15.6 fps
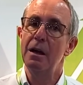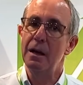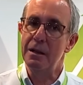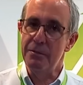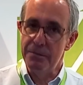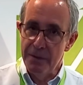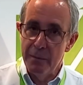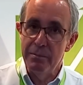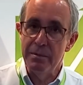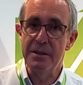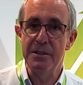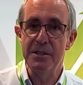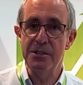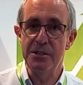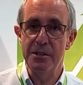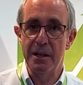In February
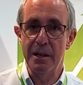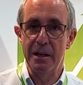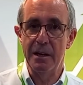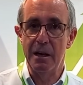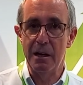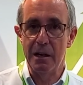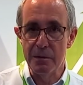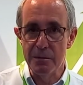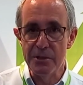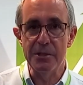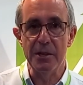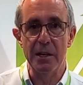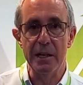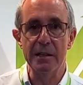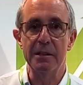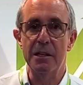this year, I was
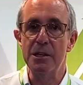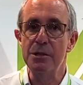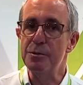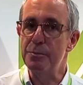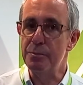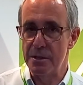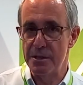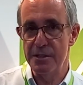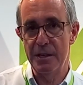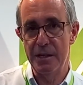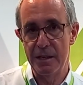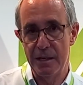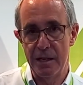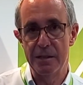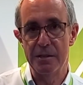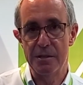diagnosed with
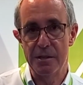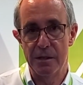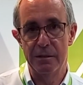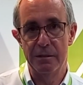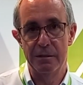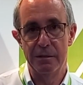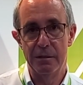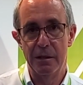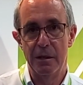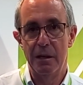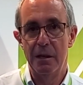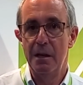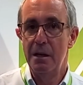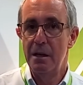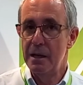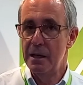prostate cancer.
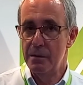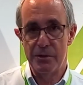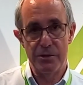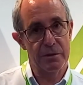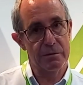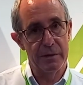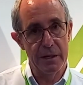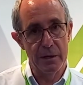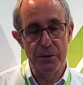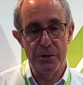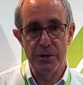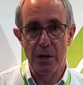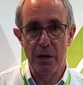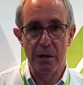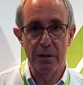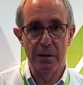It was a real
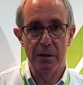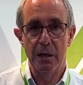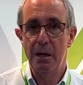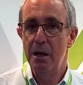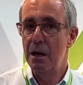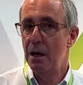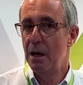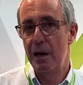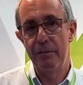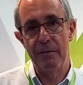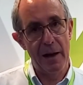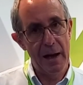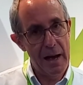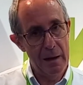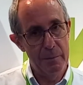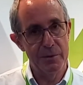shock. I have
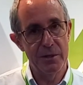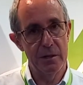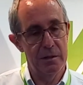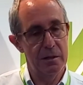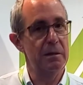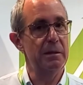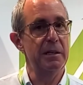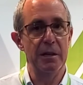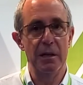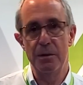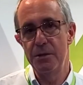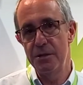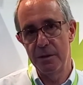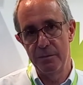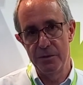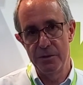absolutely no
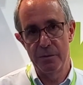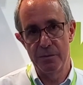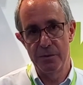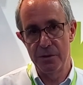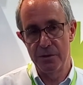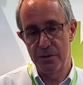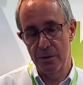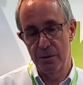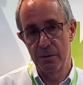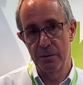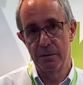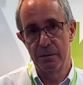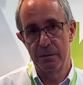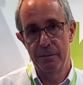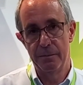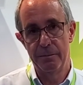symptoms at all.
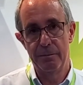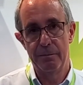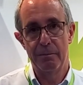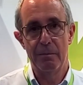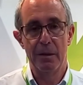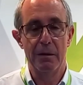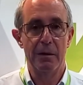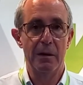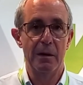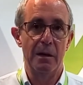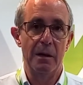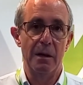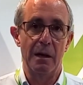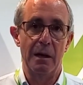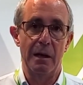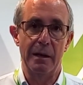
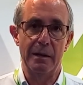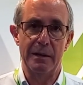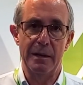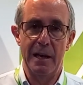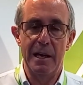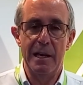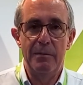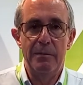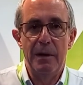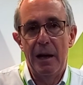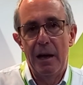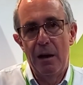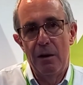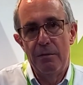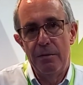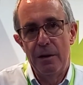It came
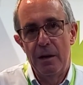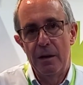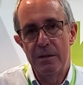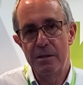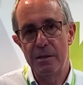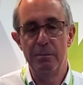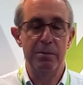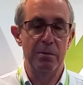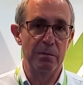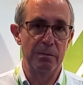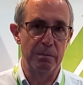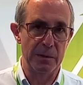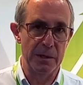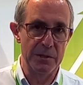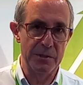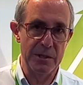out of a simple
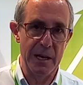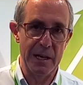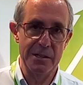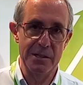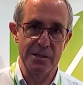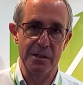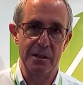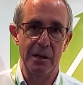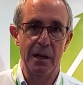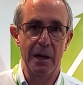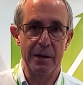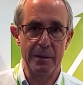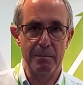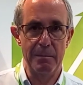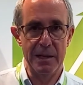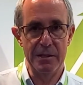blood test
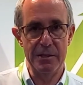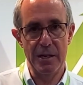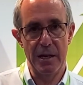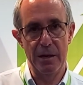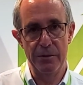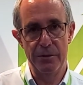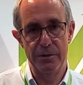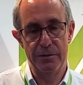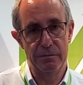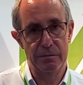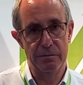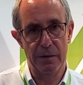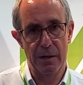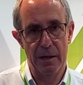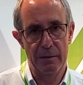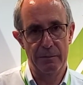at a men's health
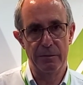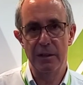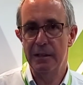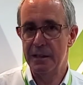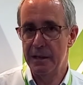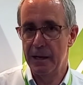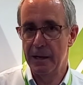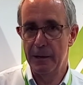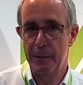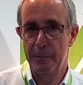clinic.